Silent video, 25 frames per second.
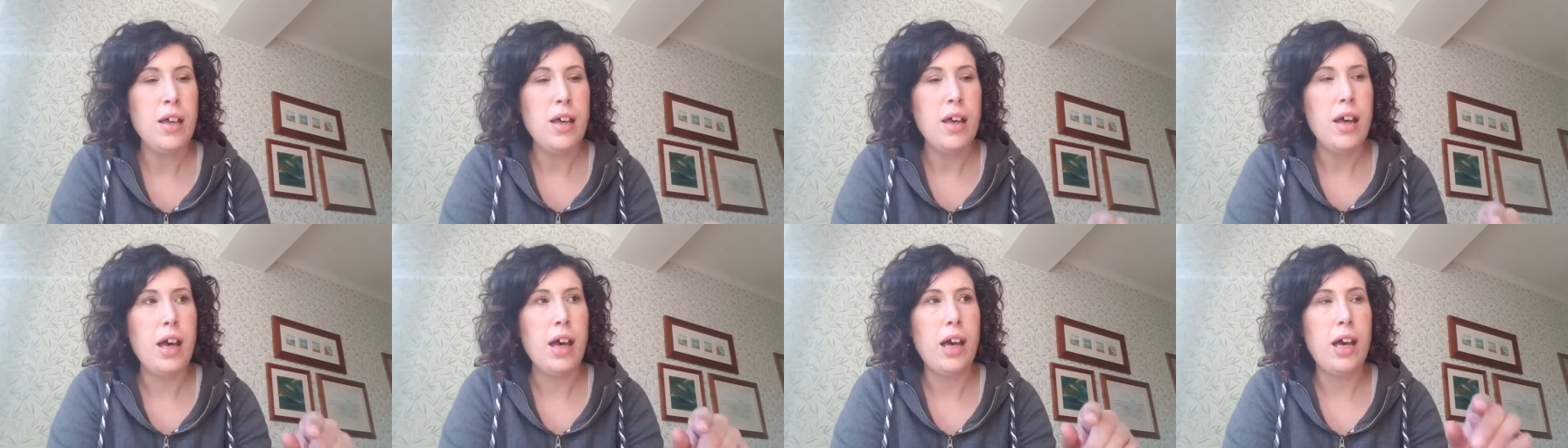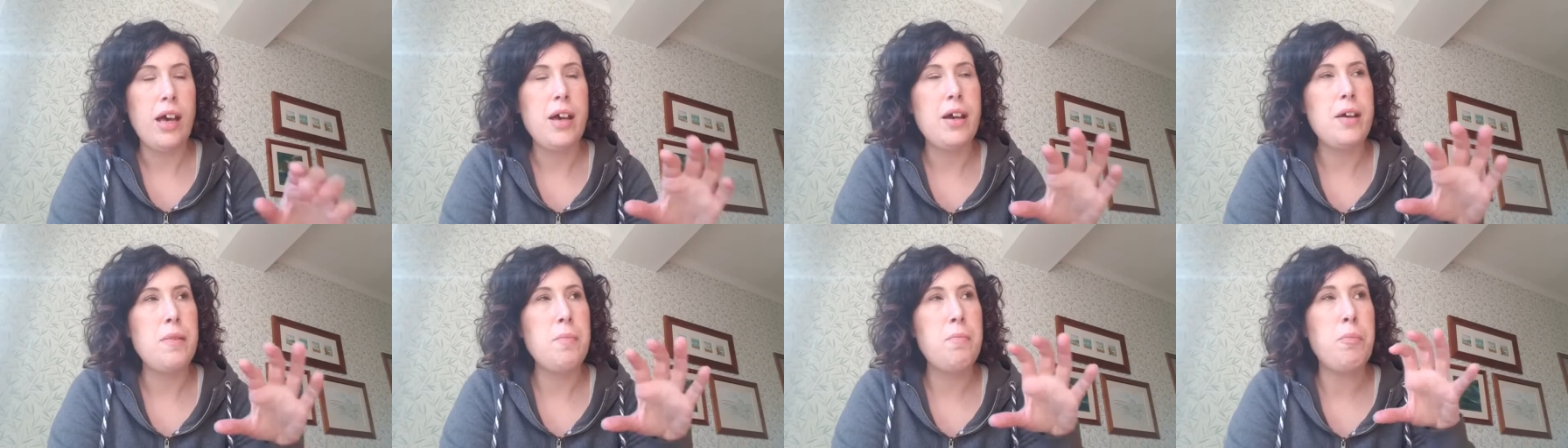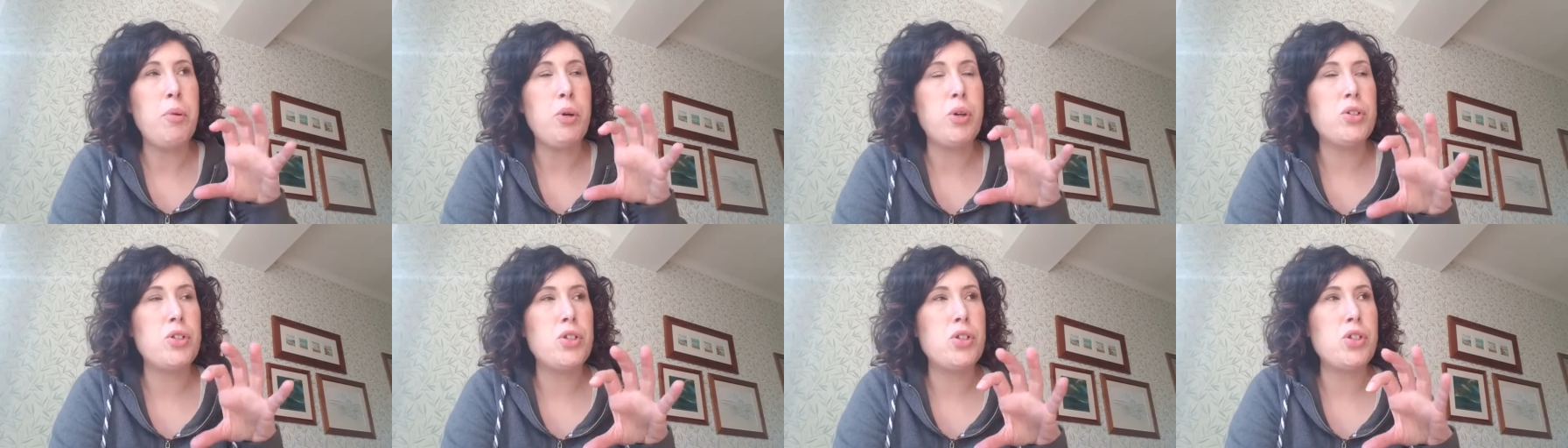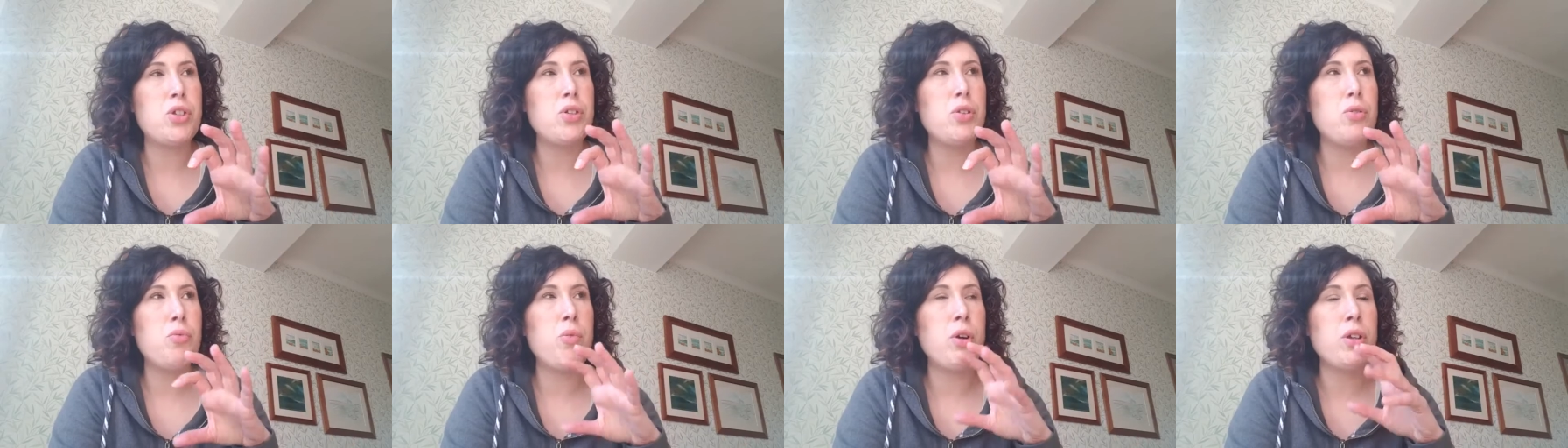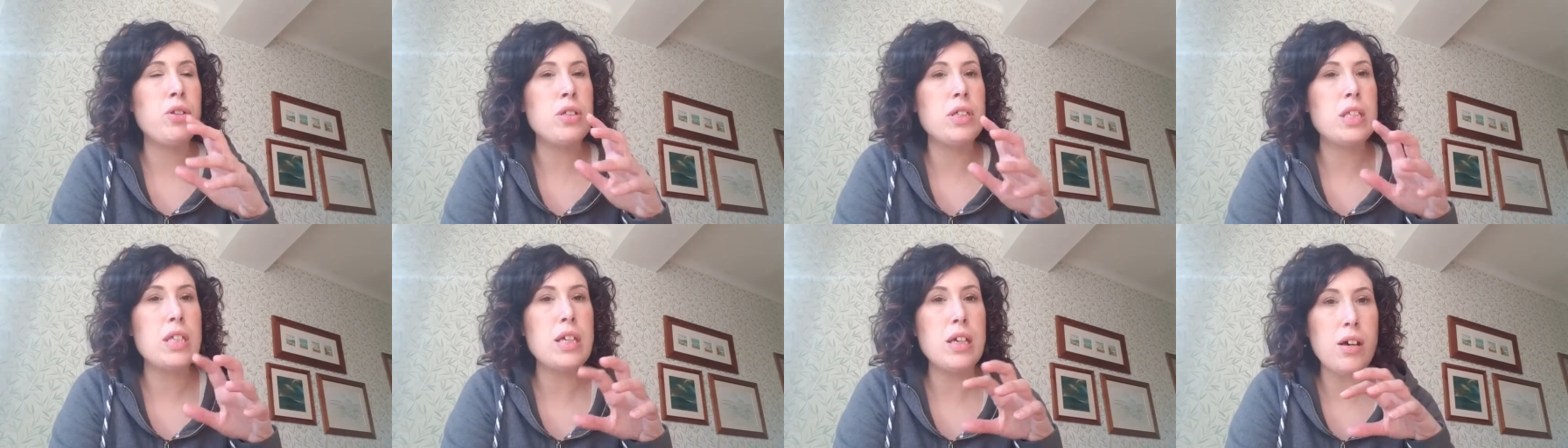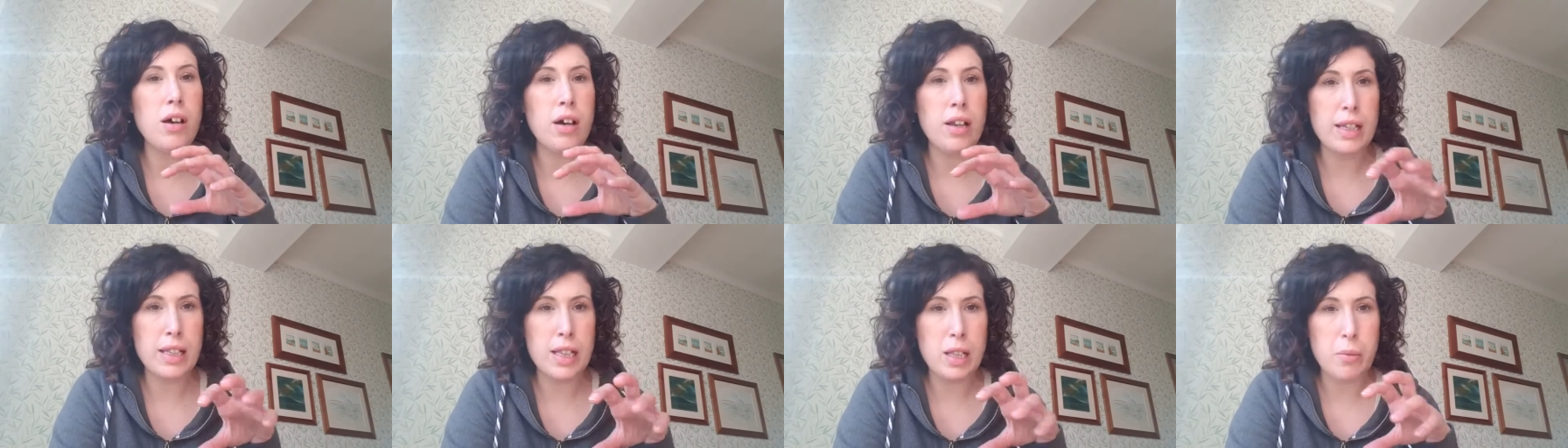But once he got a
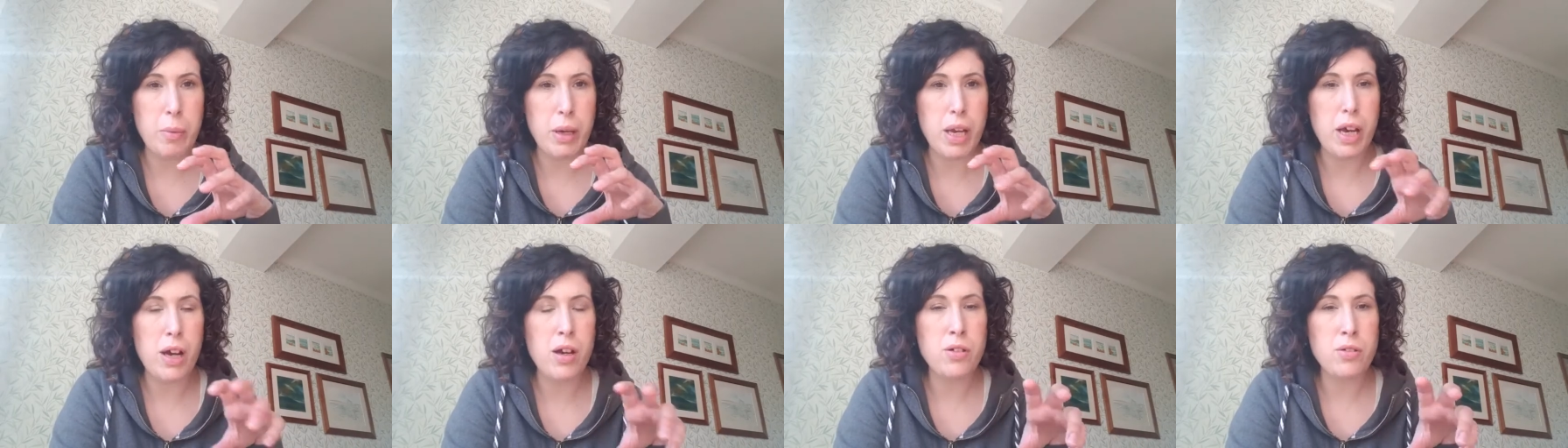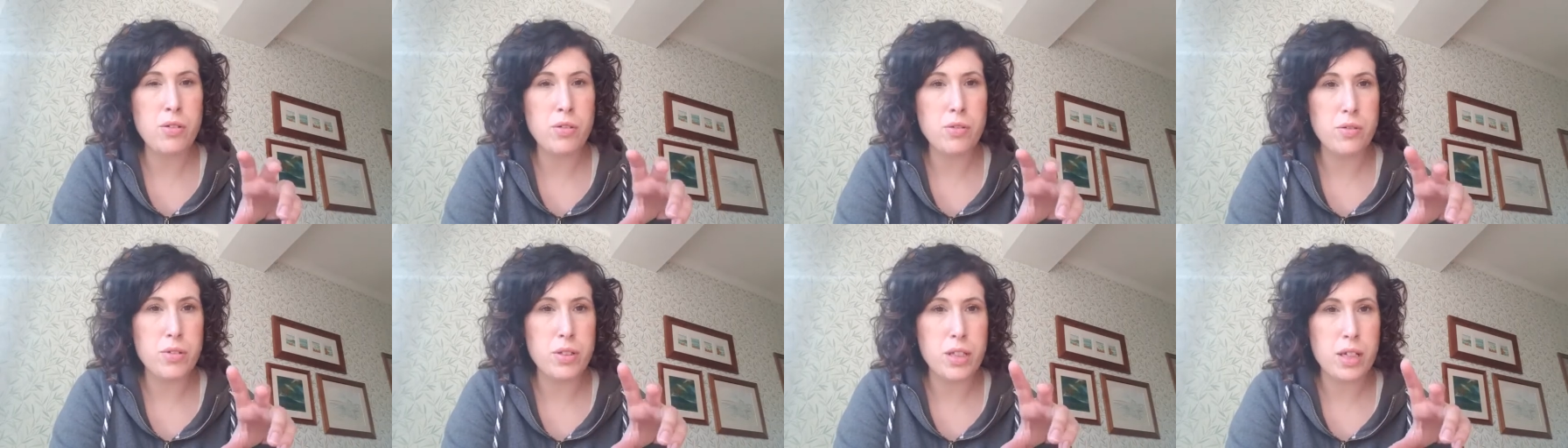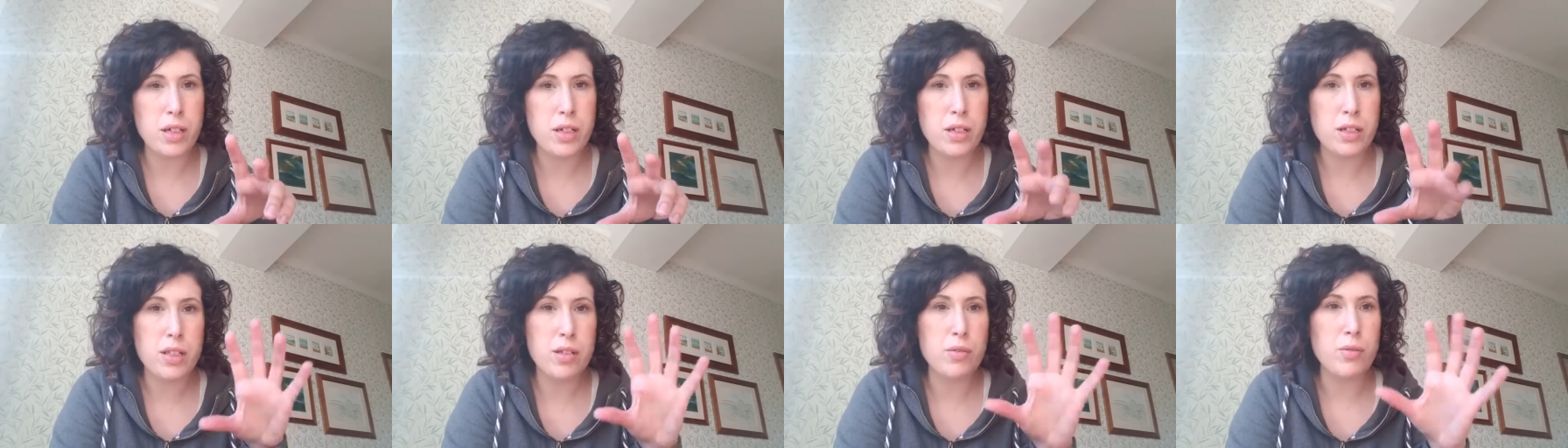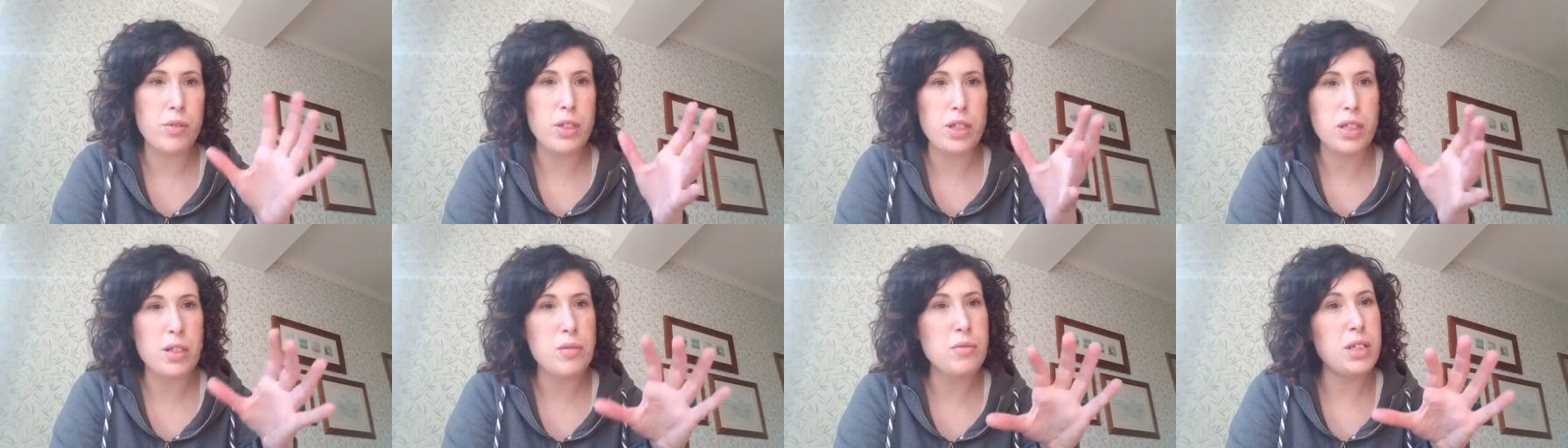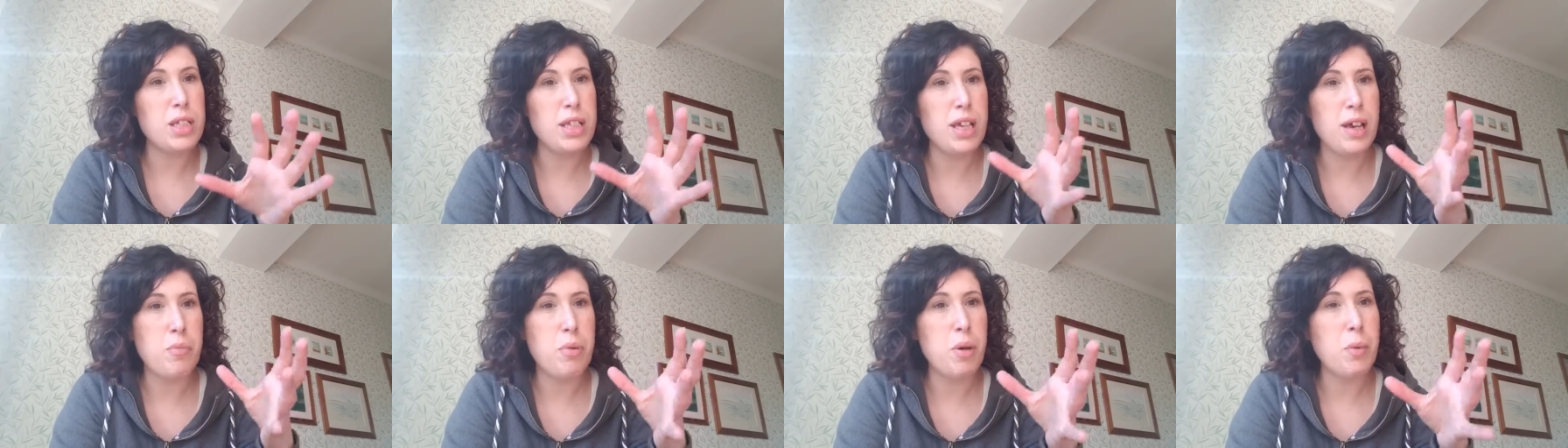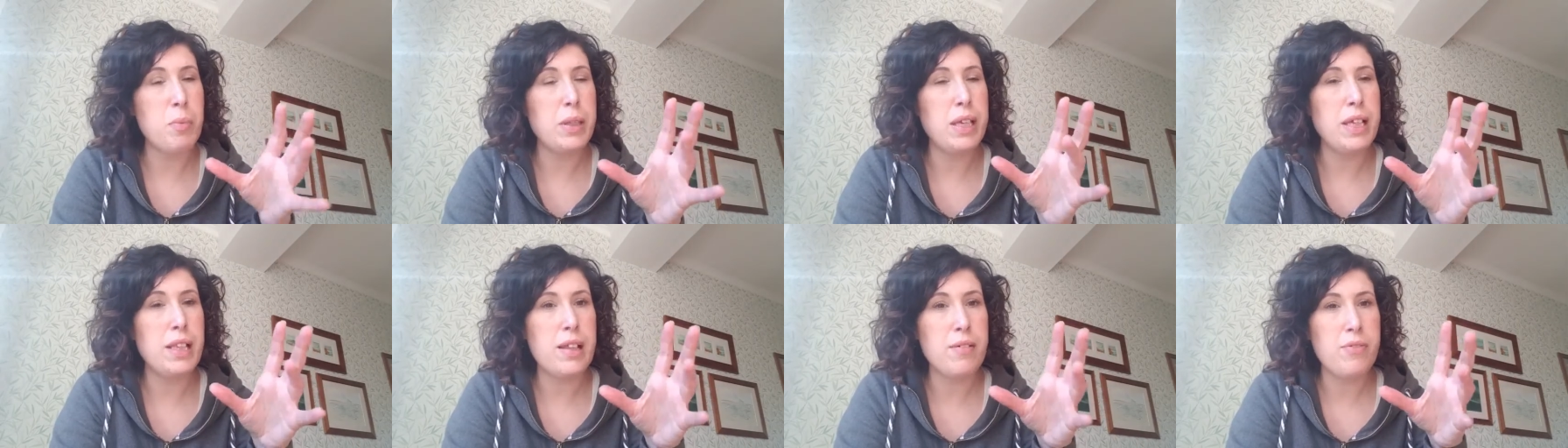little bit older, so once he was probably
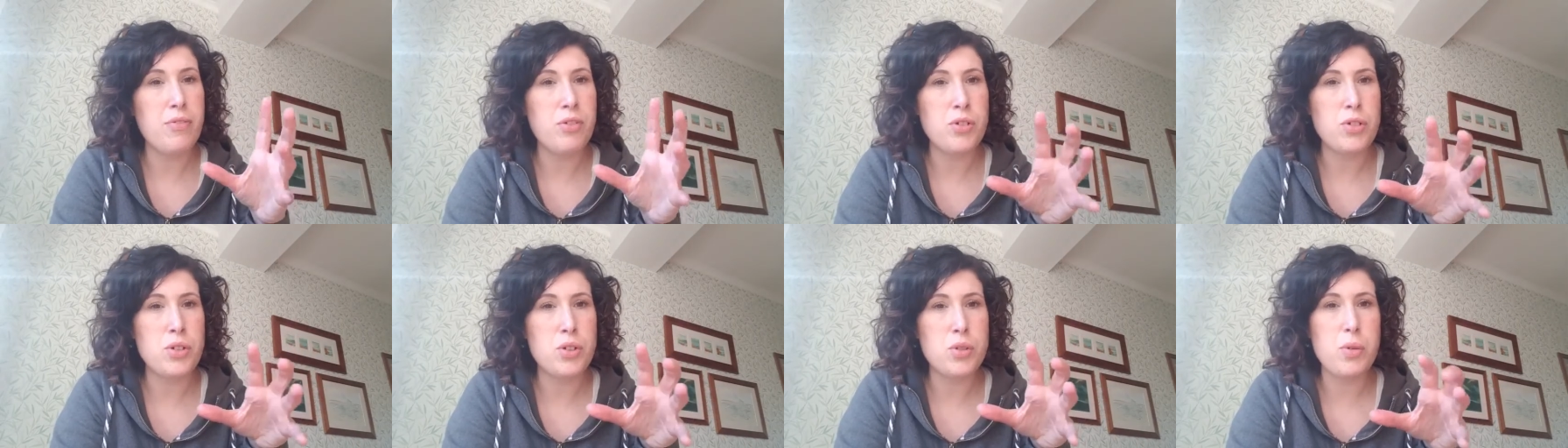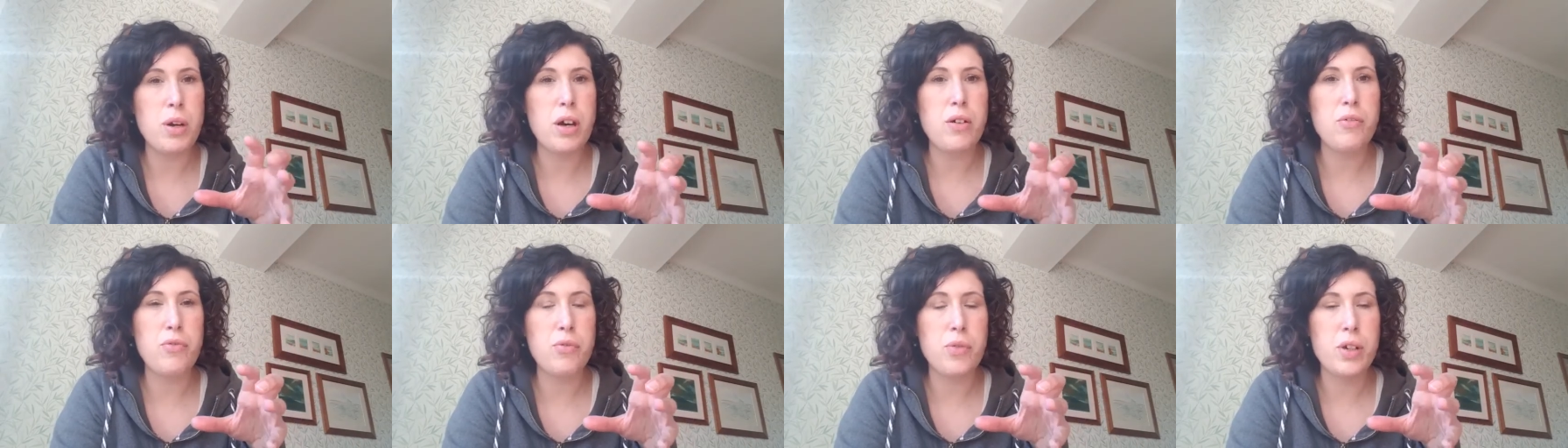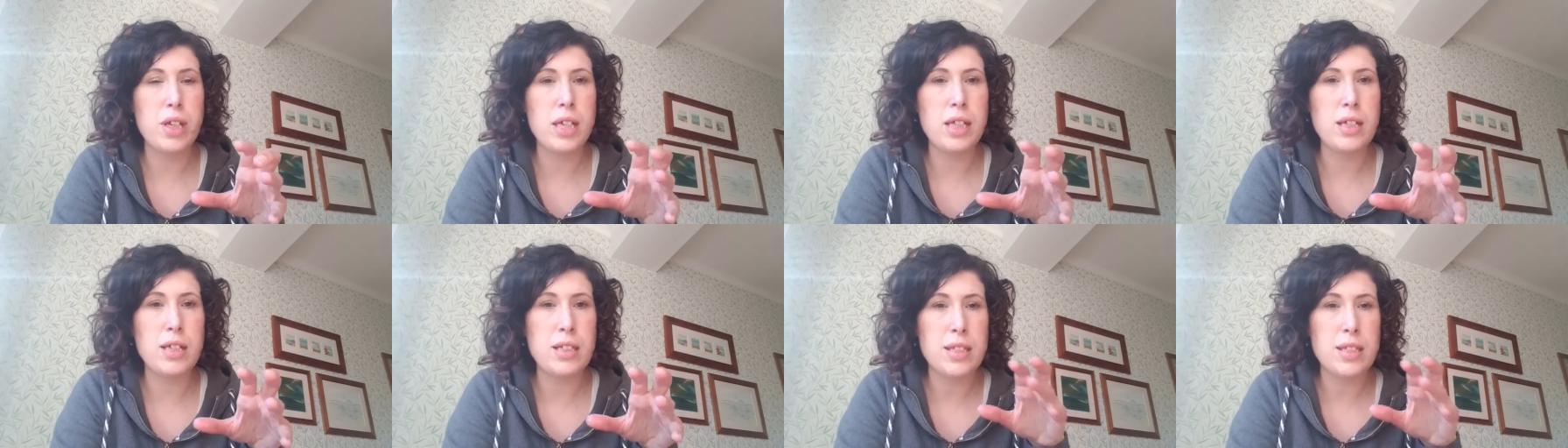11 or 12 weeks,